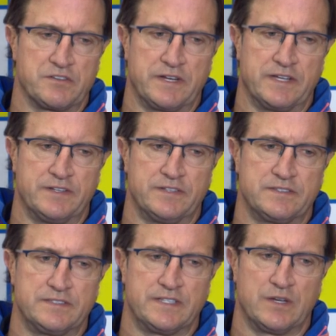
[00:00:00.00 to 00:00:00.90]

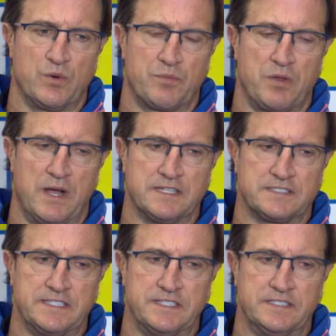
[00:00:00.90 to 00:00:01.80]
around you know, what
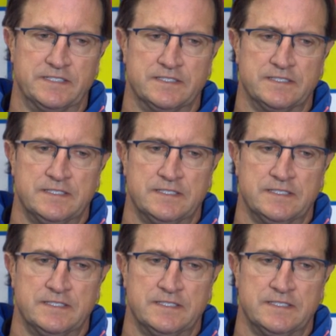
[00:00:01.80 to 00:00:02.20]
players did, and